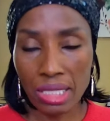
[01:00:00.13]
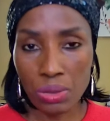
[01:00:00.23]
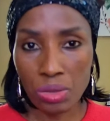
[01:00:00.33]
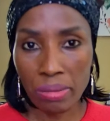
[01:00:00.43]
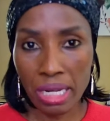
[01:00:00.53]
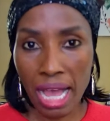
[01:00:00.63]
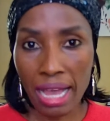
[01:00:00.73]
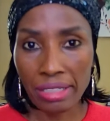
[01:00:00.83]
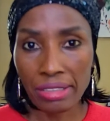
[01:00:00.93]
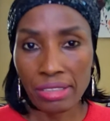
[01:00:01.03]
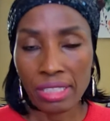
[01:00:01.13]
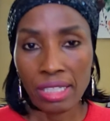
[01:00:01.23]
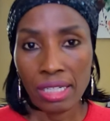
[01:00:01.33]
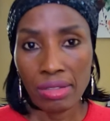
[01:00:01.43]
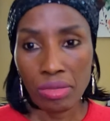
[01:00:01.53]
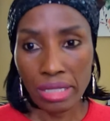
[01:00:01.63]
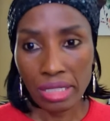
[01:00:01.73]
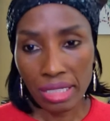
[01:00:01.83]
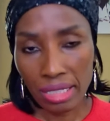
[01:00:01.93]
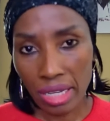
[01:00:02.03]
would have been higher rather
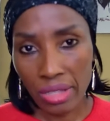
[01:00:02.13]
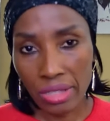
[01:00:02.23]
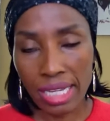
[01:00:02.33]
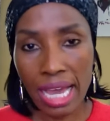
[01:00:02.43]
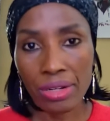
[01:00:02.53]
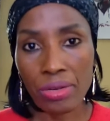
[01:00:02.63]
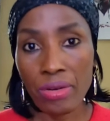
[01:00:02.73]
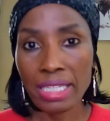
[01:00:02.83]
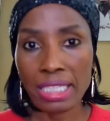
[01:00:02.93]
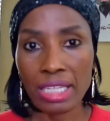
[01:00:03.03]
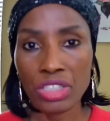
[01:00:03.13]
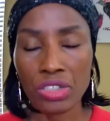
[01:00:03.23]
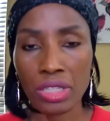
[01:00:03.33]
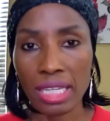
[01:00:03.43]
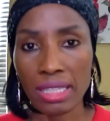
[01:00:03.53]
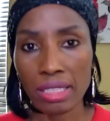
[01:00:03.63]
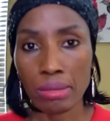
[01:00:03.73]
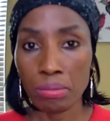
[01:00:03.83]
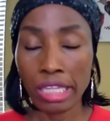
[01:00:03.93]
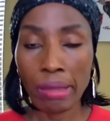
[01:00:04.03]
than the other categorization that
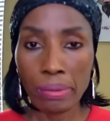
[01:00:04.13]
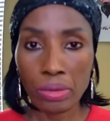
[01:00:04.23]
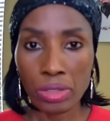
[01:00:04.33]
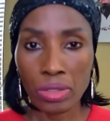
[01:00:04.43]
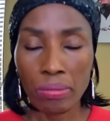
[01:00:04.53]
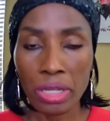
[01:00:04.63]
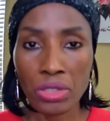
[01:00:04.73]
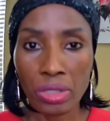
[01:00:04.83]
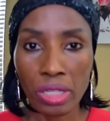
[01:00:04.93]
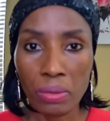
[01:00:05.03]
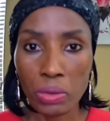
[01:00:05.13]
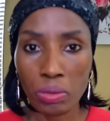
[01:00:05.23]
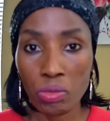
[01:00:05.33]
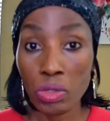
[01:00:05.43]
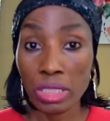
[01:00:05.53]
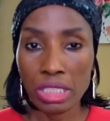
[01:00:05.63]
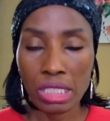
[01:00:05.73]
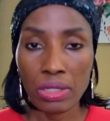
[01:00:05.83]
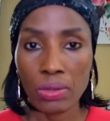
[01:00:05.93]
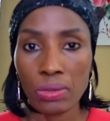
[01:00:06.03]
the labels or the major labels were wanting to
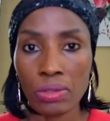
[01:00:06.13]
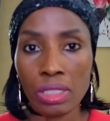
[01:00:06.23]
go.